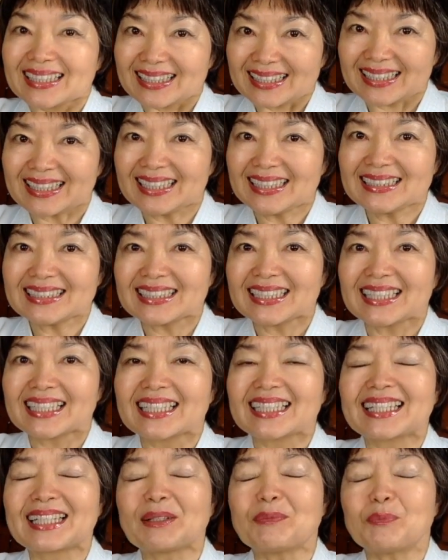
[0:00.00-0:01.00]
this
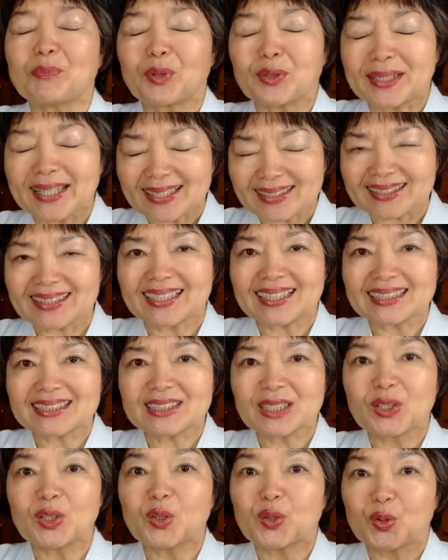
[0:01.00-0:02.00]
can protect us
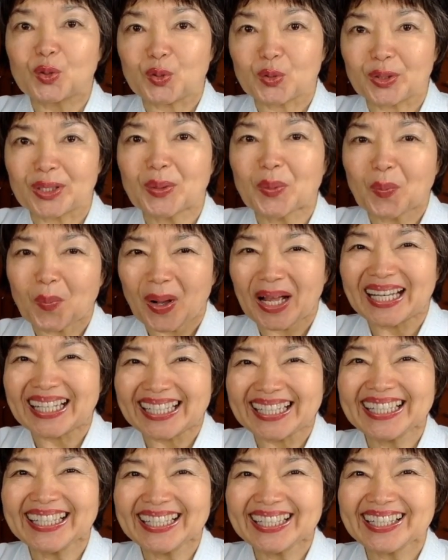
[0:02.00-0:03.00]
during 1
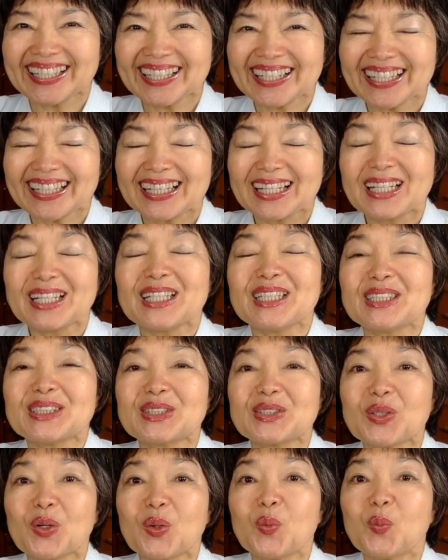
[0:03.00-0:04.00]
year.
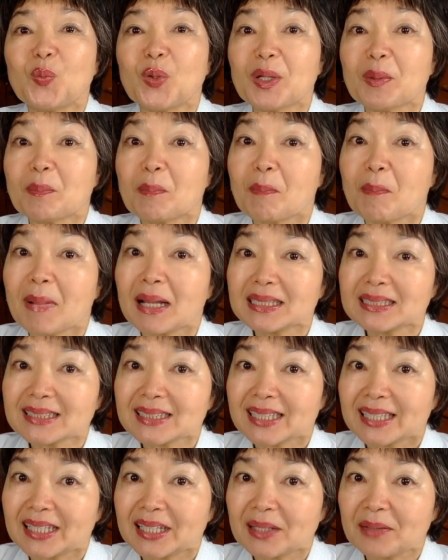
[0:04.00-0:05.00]
So we must
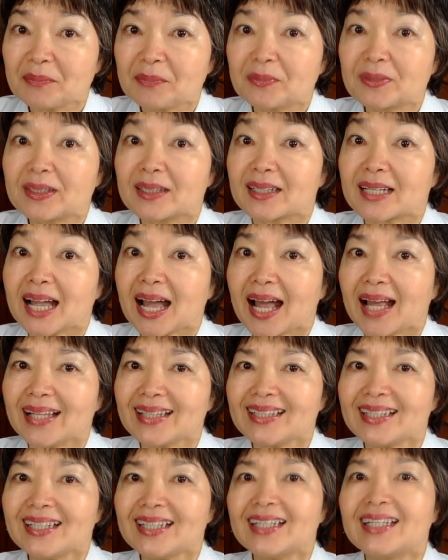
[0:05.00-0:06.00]
give the god